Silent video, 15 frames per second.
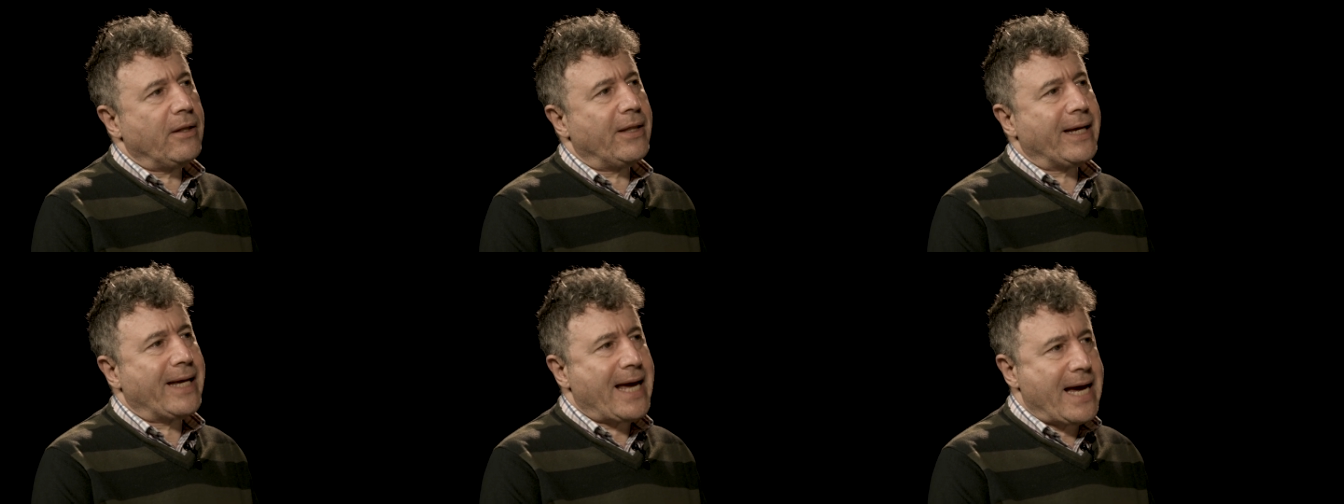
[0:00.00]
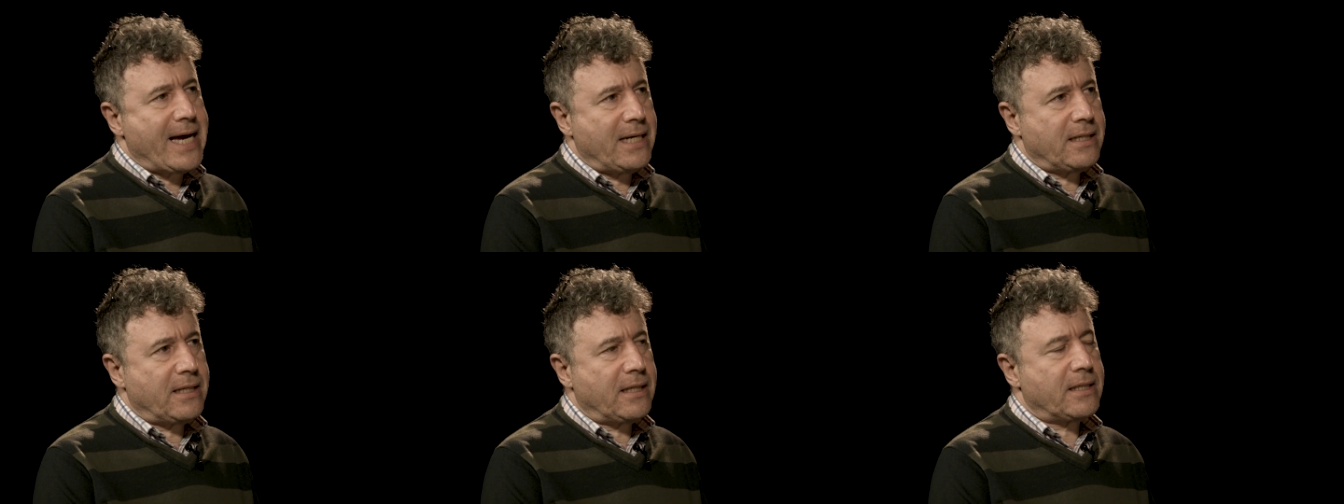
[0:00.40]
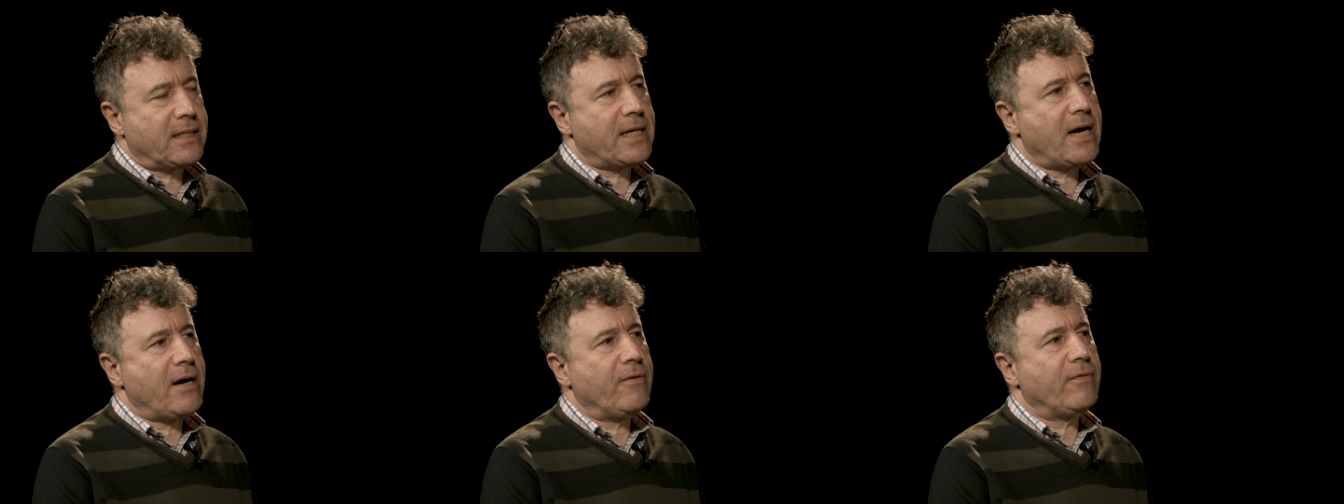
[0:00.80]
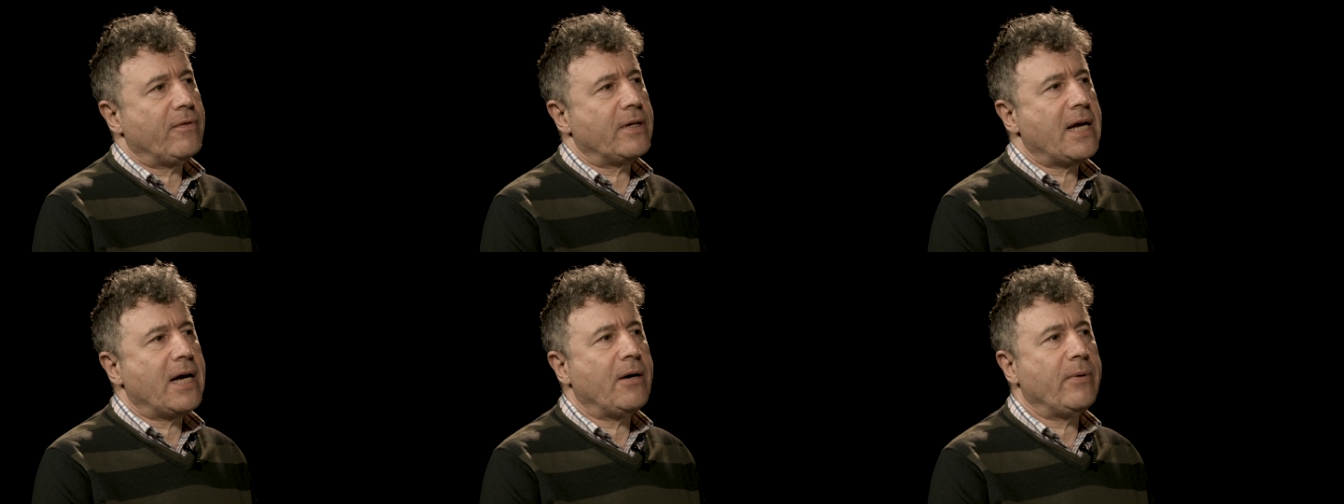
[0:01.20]
the gaze itself
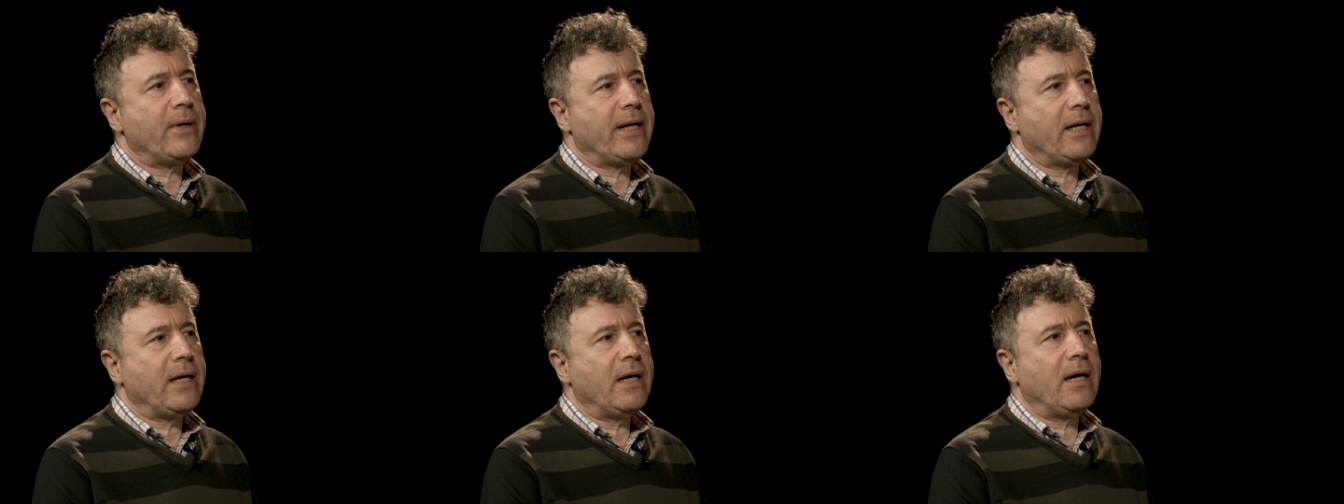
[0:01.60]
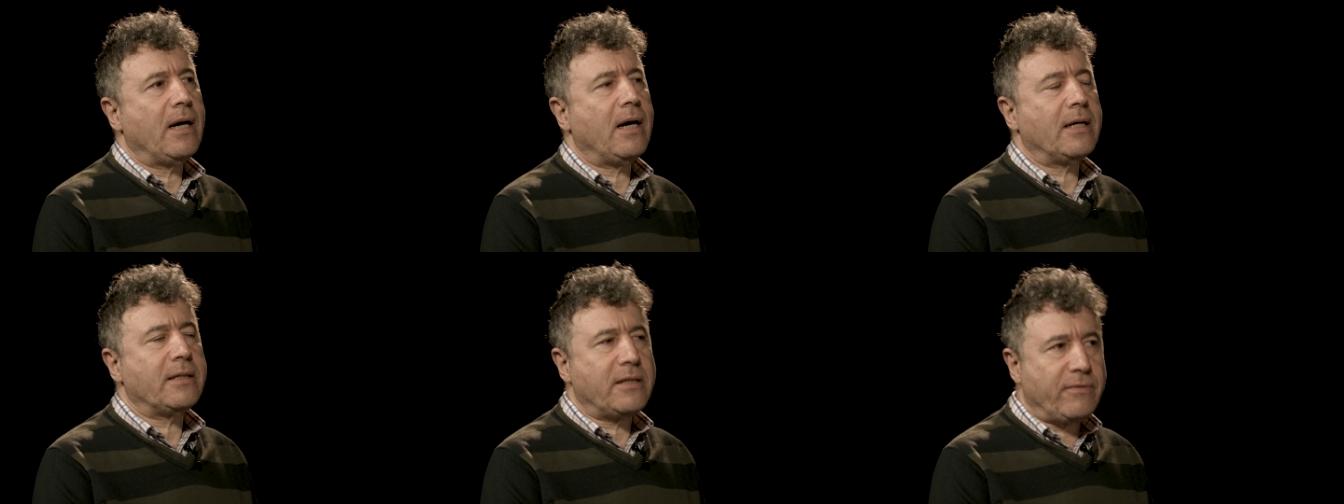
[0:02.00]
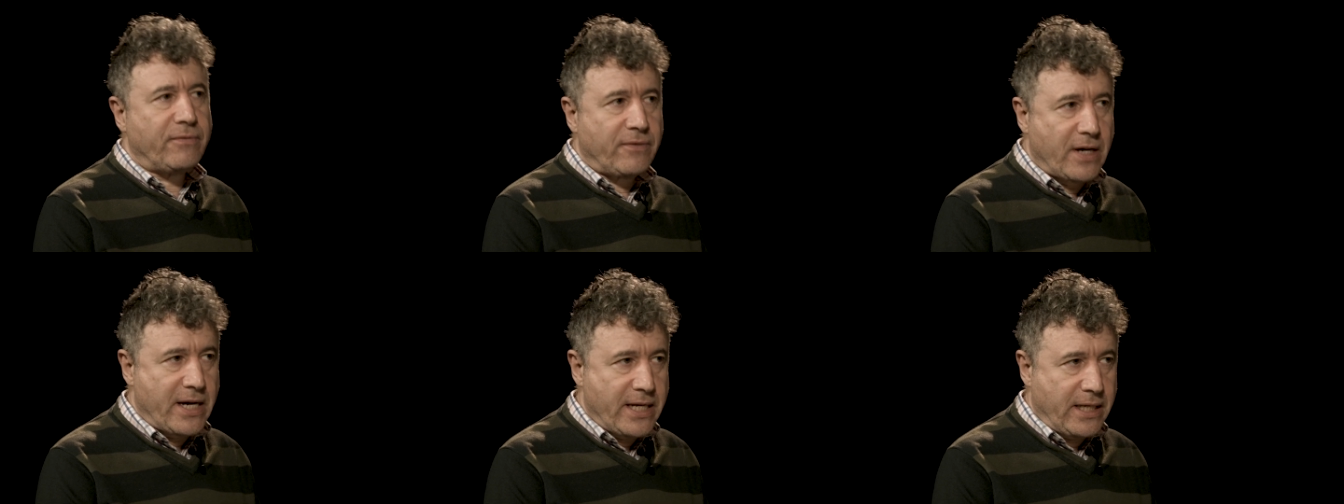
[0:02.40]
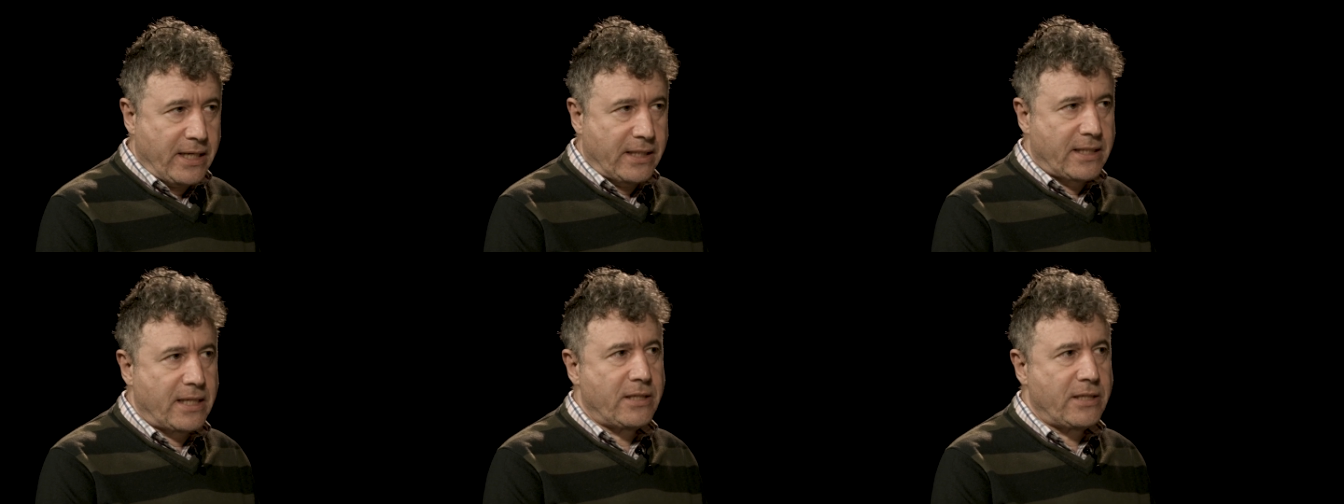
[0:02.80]
and how we are defining it.